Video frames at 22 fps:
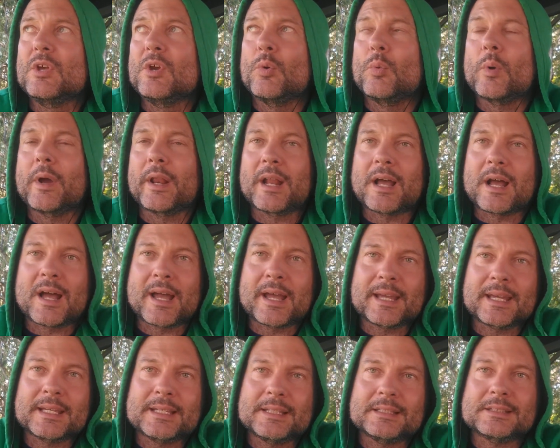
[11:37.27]
When
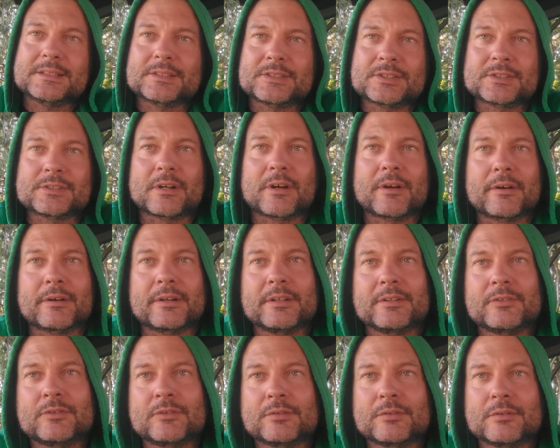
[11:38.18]
I
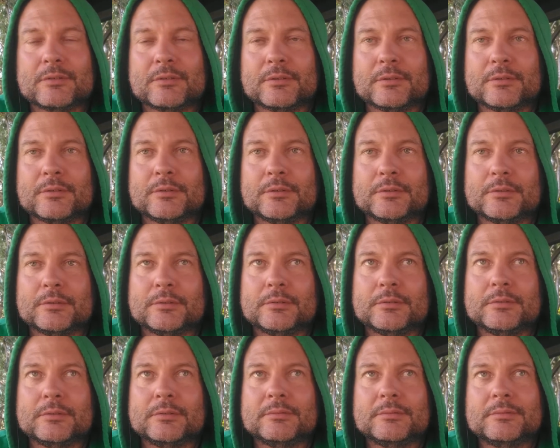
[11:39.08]
started
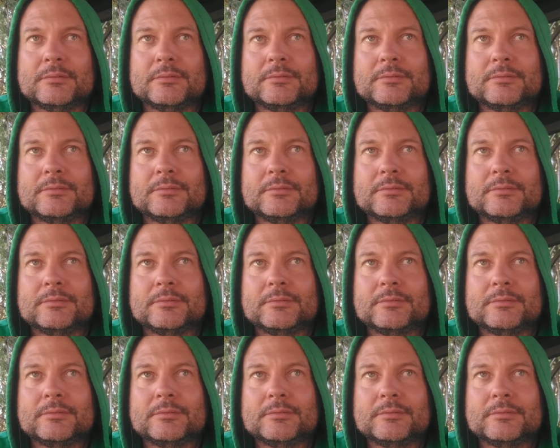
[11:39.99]
to